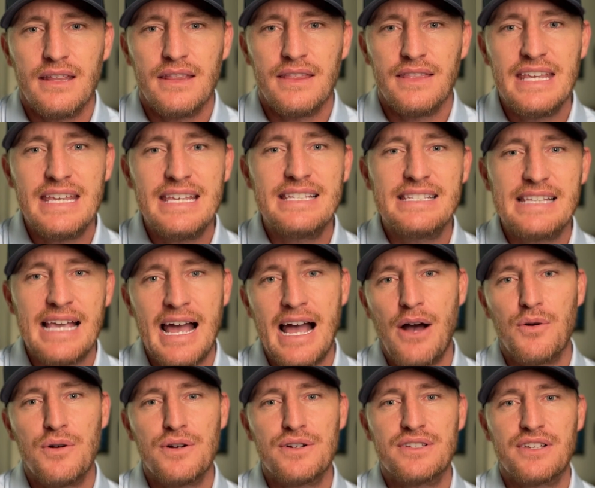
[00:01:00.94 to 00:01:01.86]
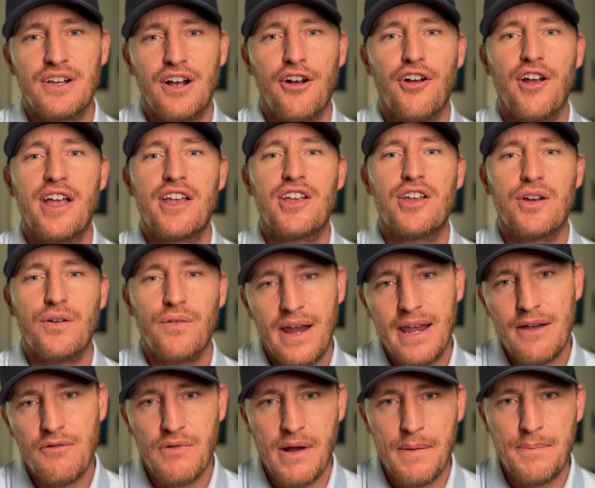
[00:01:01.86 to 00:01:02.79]
These hours are a
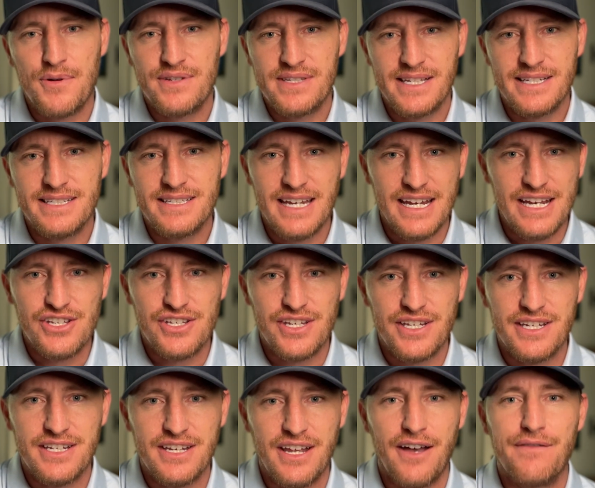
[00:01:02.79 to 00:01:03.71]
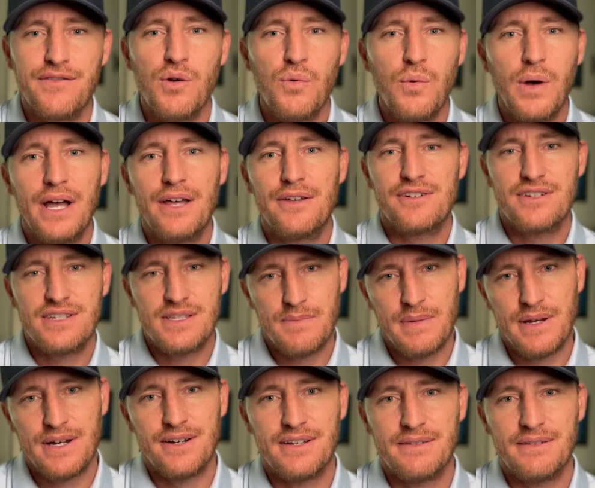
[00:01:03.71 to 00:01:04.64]
great representation of the Wilder spirit.